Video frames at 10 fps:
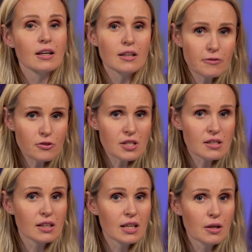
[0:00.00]
If you see
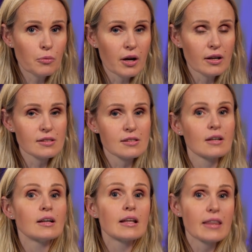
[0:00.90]
the keywords,
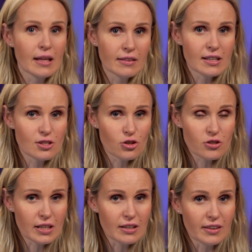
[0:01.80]
then that's a
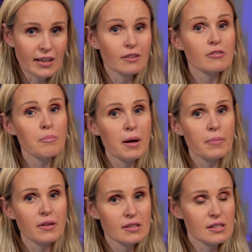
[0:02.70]
tricky thing.
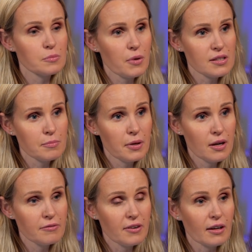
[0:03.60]
Remember, this is present
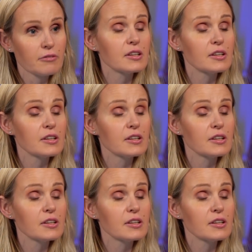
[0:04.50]
perfect.